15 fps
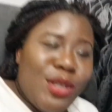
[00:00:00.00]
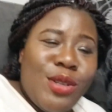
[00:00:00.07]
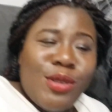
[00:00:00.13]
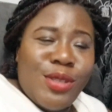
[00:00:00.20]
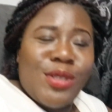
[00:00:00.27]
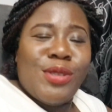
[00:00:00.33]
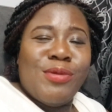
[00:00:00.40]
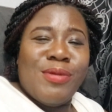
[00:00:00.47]

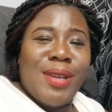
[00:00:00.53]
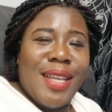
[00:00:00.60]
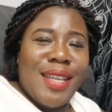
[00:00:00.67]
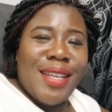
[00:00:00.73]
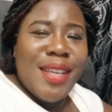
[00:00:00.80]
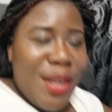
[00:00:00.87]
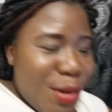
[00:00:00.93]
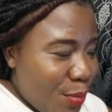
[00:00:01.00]
used to it.
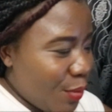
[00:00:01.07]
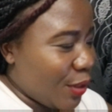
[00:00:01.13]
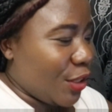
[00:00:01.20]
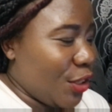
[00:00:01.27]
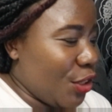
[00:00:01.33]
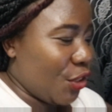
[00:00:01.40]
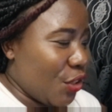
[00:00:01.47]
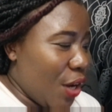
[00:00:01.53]
But
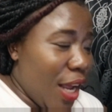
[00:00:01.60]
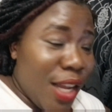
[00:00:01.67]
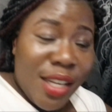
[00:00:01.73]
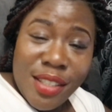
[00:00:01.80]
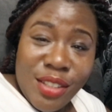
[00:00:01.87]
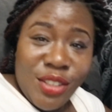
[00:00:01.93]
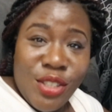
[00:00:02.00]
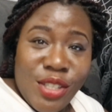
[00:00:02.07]
you try.
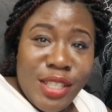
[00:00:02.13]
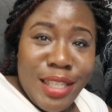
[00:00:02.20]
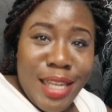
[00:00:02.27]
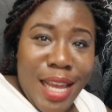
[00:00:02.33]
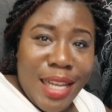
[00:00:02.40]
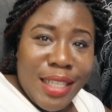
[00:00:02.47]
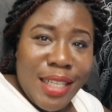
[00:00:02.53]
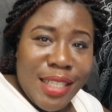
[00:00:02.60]

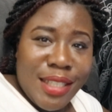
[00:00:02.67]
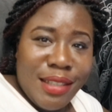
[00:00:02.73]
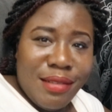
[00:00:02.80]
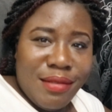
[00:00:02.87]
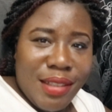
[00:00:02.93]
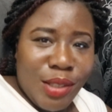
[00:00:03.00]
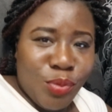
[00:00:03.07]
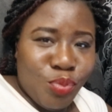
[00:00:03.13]
Jody and
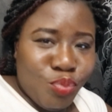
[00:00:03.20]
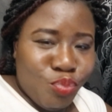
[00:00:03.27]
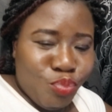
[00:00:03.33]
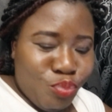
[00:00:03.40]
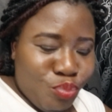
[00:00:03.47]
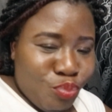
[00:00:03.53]
Nidimi.